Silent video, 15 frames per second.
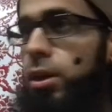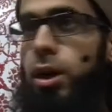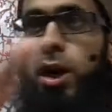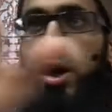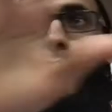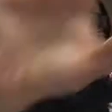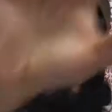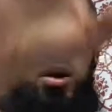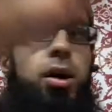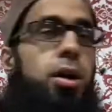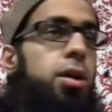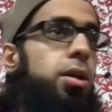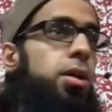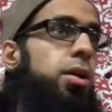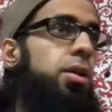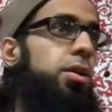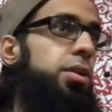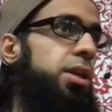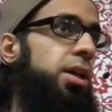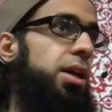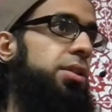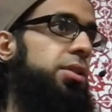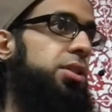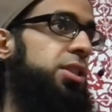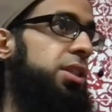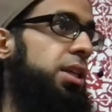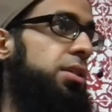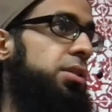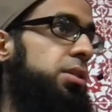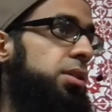All the other
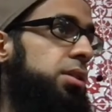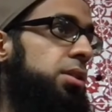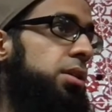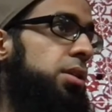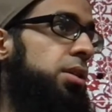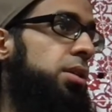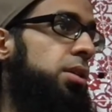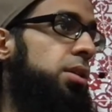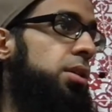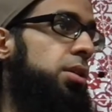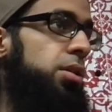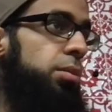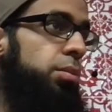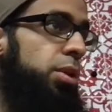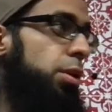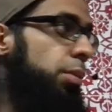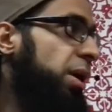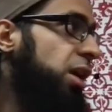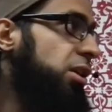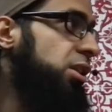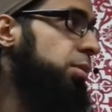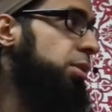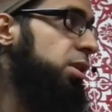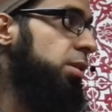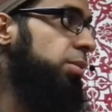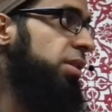sins, but they're possible to be